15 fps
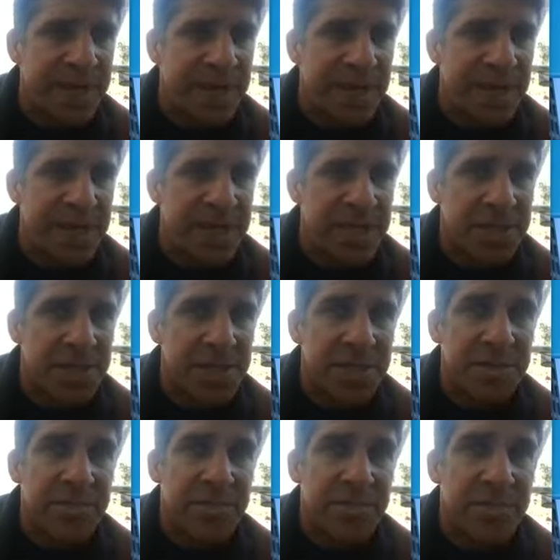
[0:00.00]
"Is
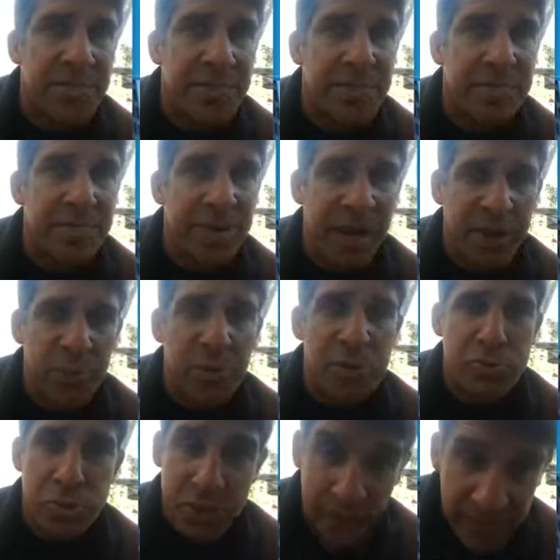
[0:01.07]
Banquo
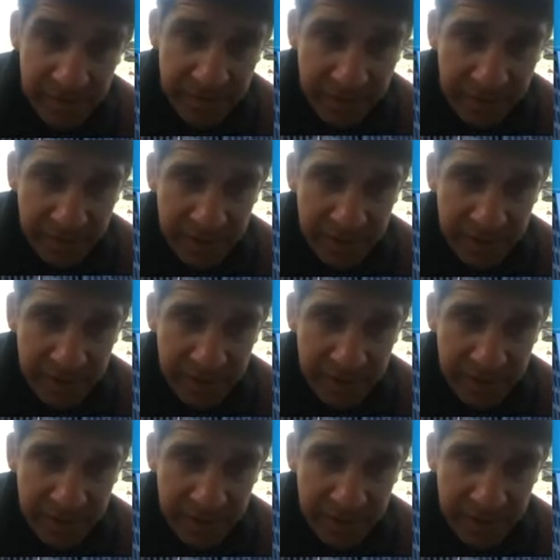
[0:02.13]
safe?"